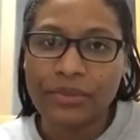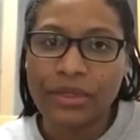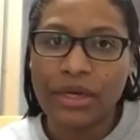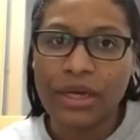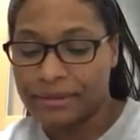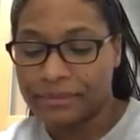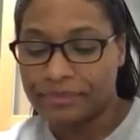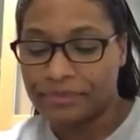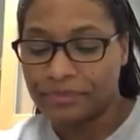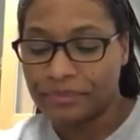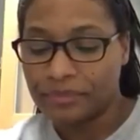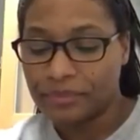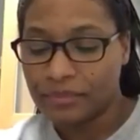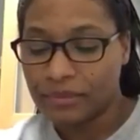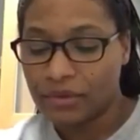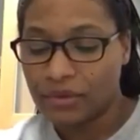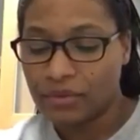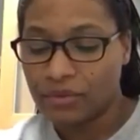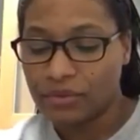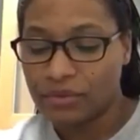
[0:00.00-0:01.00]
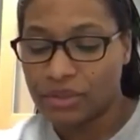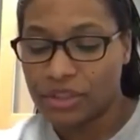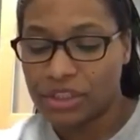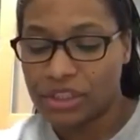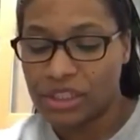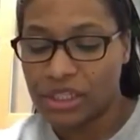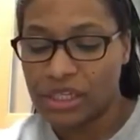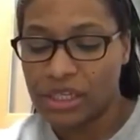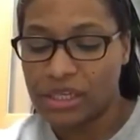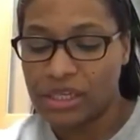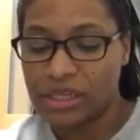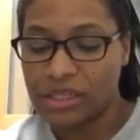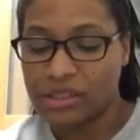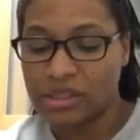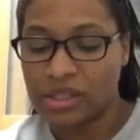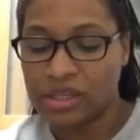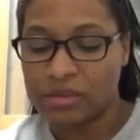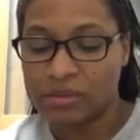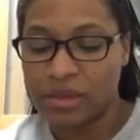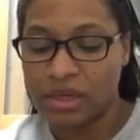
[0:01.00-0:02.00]
Um, she
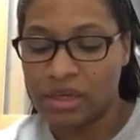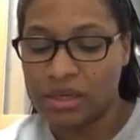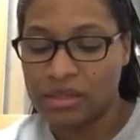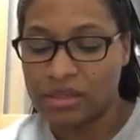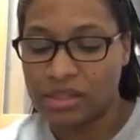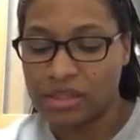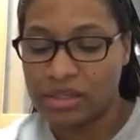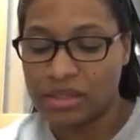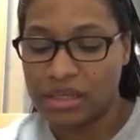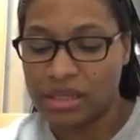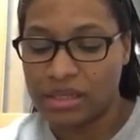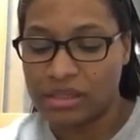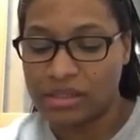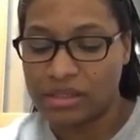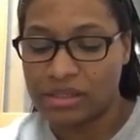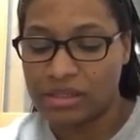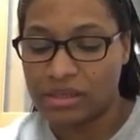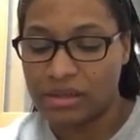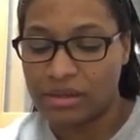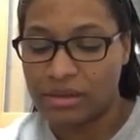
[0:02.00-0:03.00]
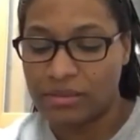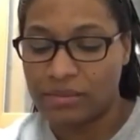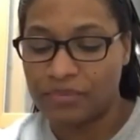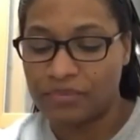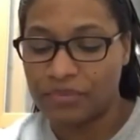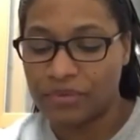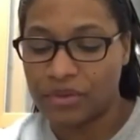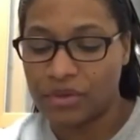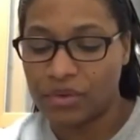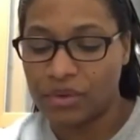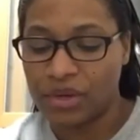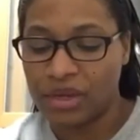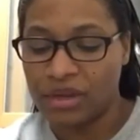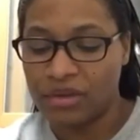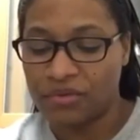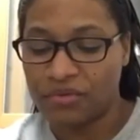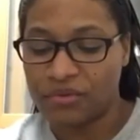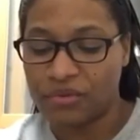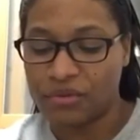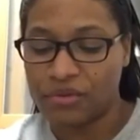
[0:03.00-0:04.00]
took me to get some
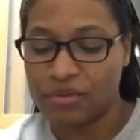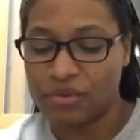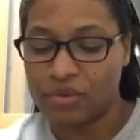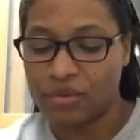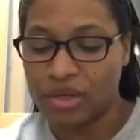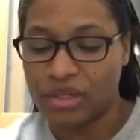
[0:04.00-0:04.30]
Korean food